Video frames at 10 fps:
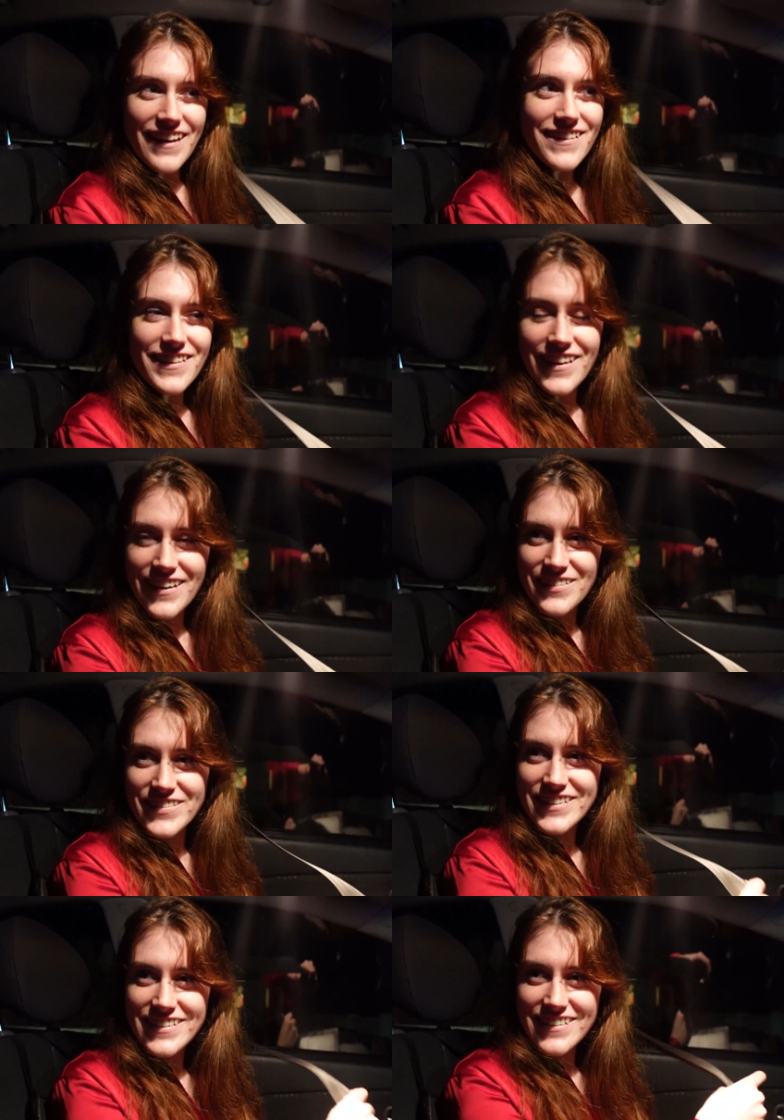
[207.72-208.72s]
How did that
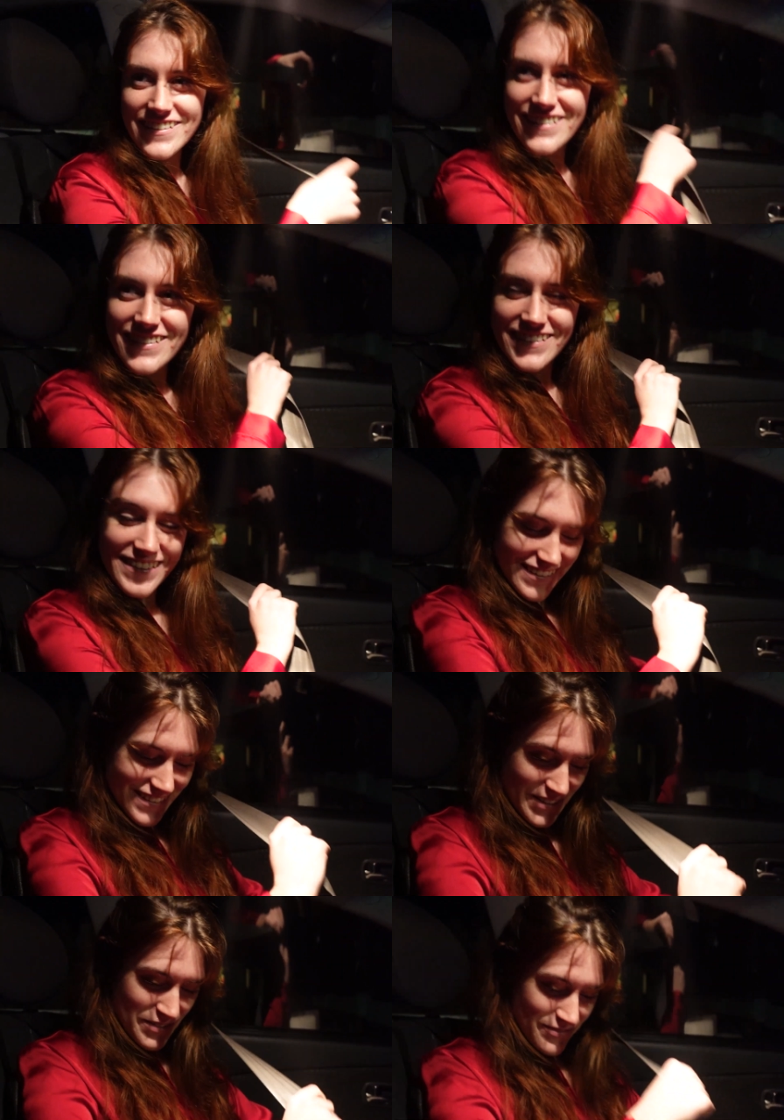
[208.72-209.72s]
happen?
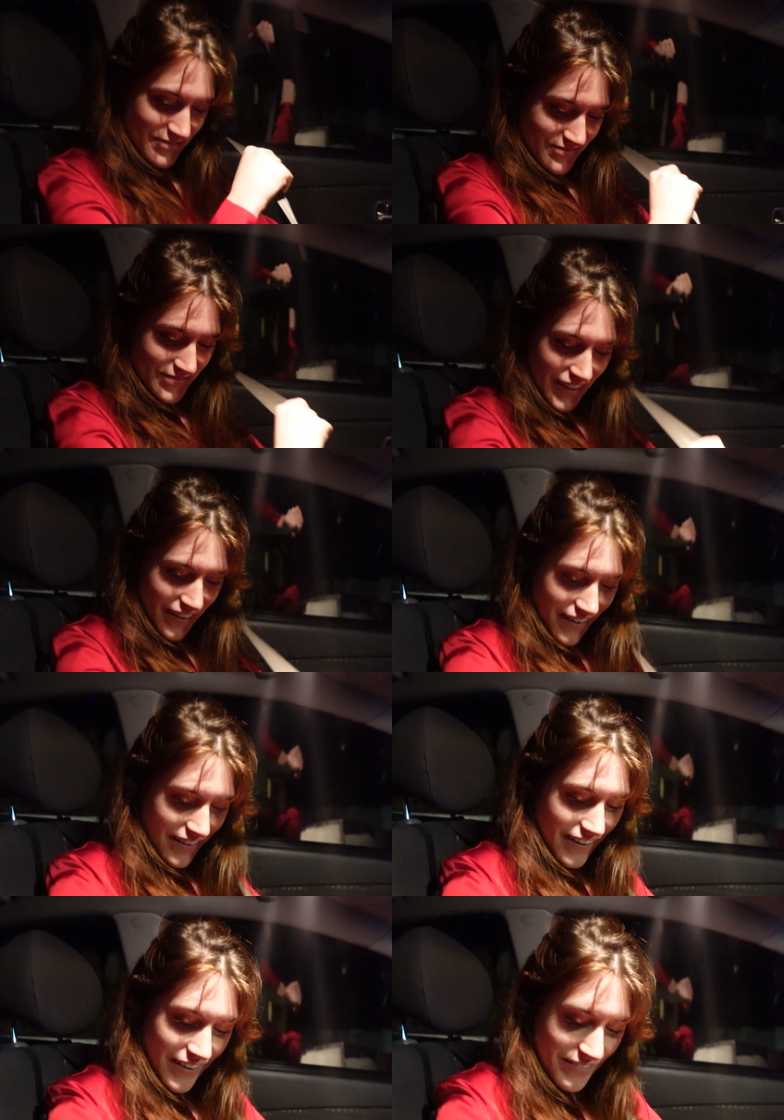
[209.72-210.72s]
You tell me.
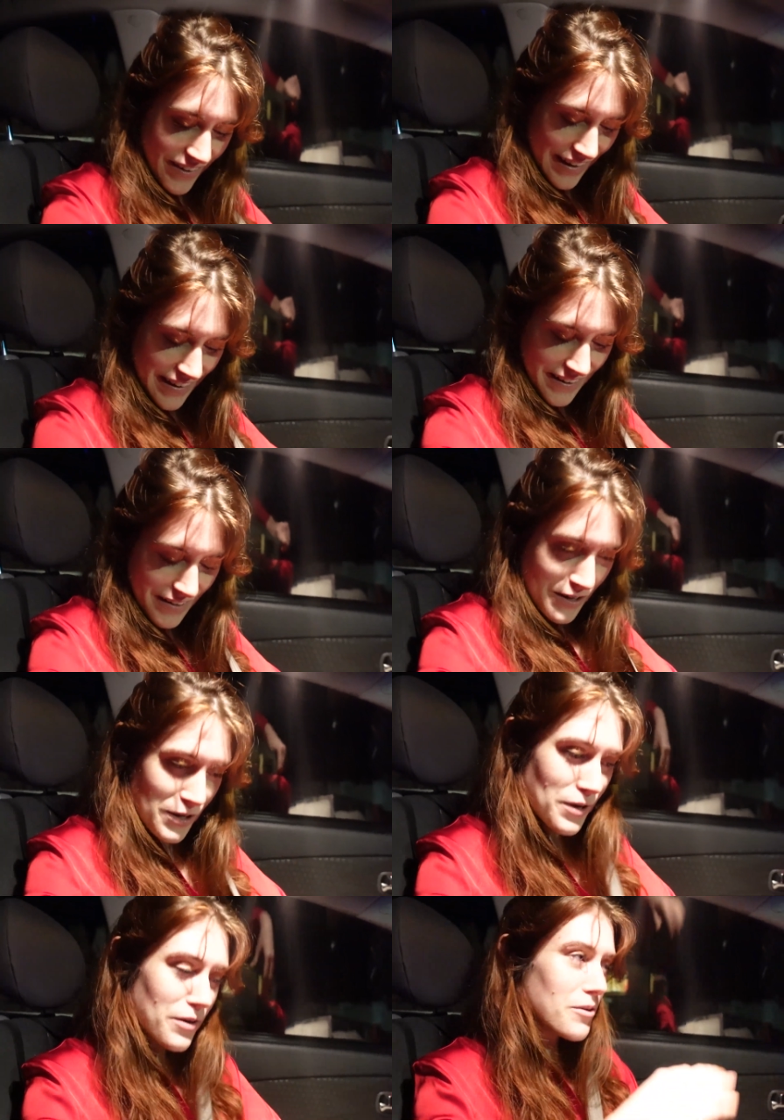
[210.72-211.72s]

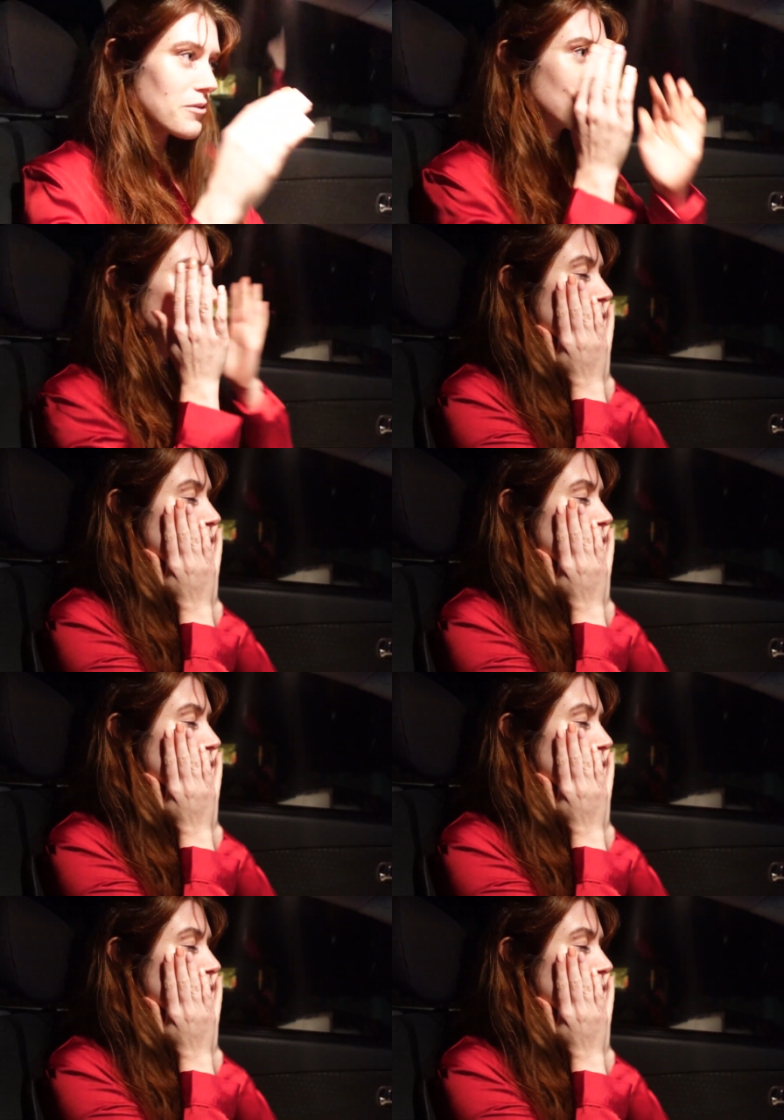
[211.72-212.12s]
Wow.